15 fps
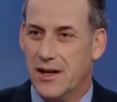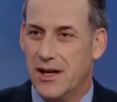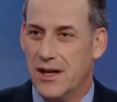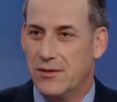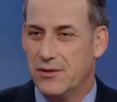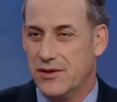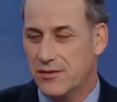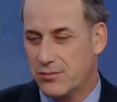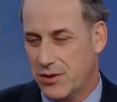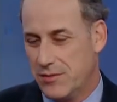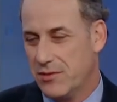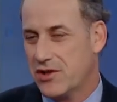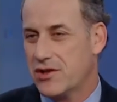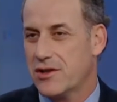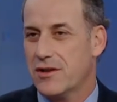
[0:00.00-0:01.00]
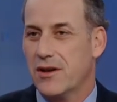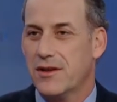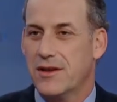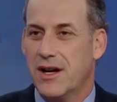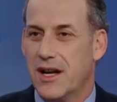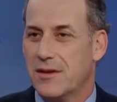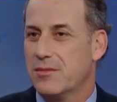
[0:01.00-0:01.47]
I was premature
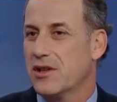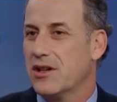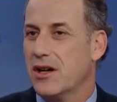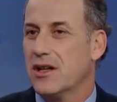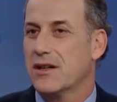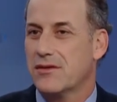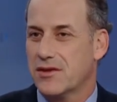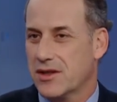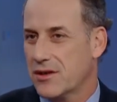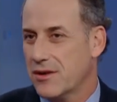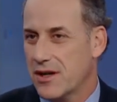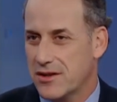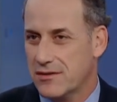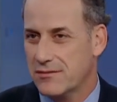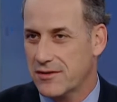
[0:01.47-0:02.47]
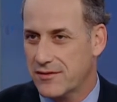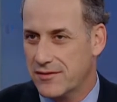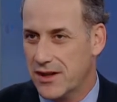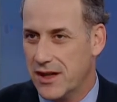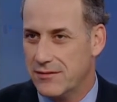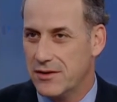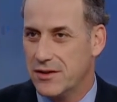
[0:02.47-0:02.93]
on that. I've been calling for correction for
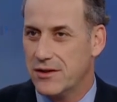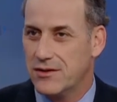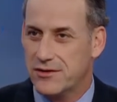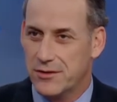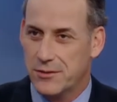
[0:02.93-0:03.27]
five years,